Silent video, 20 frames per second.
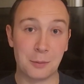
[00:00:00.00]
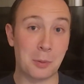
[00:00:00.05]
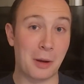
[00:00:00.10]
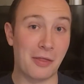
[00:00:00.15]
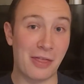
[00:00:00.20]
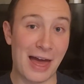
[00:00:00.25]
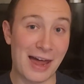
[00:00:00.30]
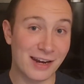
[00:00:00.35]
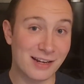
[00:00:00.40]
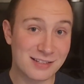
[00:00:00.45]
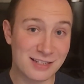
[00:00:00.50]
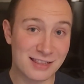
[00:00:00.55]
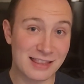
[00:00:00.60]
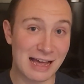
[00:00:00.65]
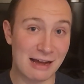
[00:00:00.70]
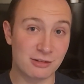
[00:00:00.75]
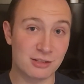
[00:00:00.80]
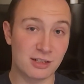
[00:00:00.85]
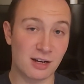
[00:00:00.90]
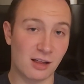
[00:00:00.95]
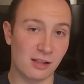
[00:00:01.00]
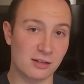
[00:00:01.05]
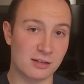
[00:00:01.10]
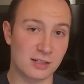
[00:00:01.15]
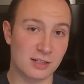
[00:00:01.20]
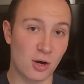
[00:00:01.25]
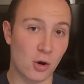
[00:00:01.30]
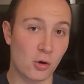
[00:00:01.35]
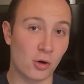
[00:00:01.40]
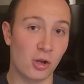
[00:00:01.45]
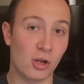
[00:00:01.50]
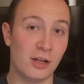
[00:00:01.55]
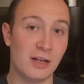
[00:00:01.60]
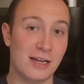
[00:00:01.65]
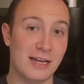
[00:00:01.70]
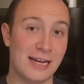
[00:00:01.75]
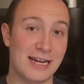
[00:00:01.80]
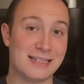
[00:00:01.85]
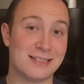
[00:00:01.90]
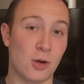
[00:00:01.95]
while that is $1,000 total,
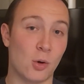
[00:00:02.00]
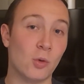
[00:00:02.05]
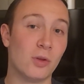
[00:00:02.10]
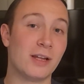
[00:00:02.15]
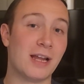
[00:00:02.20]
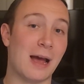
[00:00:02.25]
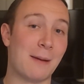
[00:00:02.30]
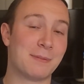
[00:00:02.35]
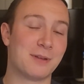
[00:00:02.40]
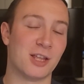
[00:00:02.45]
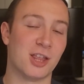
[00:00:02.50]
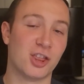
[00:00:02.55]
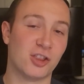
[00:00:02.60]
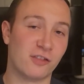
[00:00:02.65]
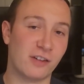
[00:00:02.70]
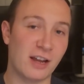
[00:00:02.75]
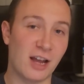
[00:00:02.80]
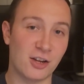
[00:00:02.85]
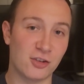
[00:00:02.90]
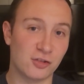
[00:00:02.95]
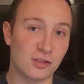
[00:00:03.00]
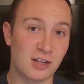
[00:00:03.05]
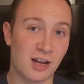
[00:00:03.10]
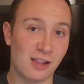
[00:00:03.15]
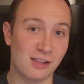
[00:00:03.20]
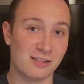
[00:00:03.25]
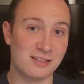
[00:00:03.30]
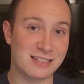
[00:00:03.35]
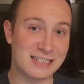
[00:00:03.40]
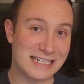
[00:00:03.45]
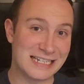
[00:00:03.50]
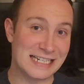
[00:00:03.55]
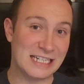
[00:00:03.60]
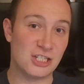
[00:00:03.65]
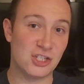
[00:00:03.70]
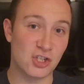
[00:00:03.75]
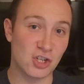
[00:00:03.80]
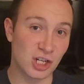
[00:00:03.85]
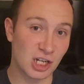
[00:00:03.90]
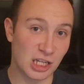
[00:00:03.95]
it's only up to $300
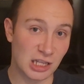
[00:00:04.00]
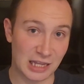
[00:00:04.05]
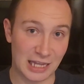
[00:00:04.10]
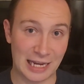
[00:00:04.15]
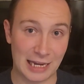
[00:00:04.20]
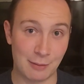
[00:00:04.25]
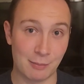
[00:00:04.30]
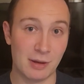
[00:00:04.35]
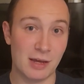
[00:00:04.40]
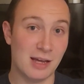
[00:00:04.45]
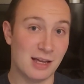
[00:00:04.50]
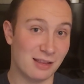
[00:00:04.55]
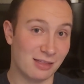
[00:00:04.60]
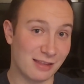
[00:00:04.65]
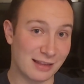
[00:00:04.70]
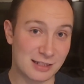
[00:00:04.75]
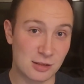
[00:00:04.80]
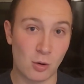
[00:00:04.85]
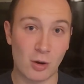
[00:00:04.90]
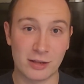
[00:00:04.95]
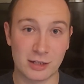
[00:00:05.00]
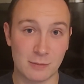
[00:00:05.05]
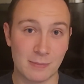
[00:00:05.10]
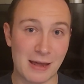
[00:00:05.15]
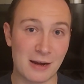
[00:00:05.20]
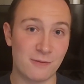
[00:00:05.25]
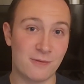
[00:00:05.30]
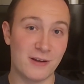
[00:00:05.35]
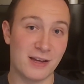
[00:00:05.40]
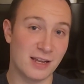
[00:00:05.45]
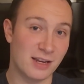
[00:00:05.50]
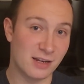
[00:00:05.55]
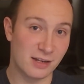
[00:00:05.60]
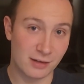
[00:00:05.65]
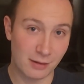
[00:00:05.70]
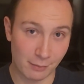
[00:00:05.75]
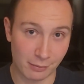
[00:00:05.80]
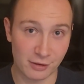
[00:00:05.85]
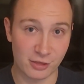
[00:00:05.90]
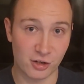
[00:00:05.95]
each claim. Let's go on to benefit
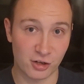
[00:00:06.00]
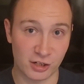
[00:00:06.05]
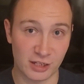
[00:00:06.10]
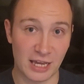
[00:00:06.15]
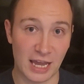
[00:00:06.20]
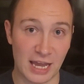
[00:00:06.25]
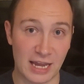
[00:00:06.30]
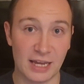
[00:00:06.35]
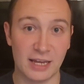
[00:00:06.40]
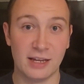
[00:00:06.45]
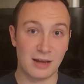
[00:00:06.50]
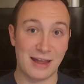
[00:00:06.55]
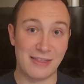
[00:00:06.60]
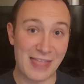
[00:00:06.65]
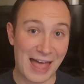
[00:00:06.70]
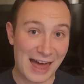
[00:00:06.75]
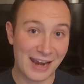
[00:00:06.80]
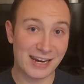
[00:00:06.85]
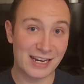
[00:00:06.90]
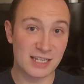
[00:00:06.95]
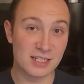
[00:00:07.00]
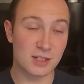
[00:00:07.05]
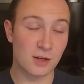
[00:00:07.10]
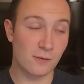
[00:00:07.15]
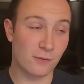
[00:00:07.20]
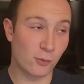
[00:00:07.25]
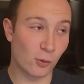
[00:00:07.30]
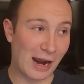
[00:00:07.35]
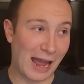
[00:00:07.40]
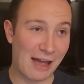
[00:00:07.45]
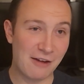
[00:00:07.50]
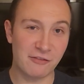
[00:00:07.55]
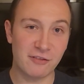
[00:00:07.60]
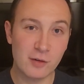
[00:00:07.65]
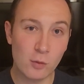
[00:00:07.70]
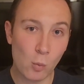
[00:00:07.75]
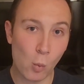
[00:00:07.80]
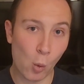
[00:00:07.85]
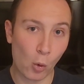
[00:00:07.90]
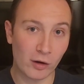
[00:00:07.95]
number 38. And that is for
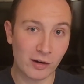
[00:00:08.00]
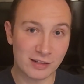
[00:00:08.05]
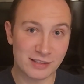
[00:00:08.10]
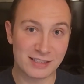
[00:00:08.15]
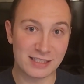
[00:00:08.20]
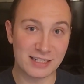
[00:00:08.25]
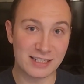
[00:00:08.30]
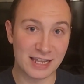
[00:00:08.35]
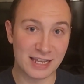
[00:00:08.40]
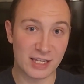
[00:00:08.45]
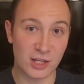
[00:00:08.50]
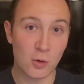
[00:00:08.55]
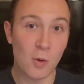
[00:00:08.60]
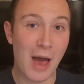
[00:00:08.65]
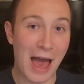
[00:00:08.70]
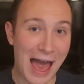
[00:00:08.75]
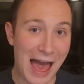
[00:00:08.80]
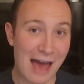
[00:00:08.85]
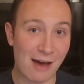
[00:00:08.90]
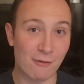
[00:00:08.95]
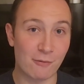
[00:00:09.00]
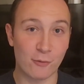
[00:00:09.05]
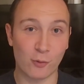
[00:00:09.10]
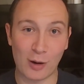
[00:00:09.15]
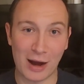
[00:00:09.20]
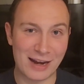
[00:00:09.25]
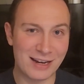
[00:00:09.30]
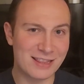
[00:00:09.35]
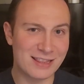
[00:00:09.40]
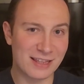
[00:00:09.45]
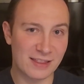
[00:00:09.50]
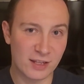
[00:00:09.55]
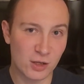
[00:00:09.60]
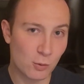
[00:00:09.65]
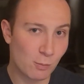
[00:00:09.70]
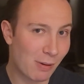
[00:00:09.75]
every warranty that you have for anything that you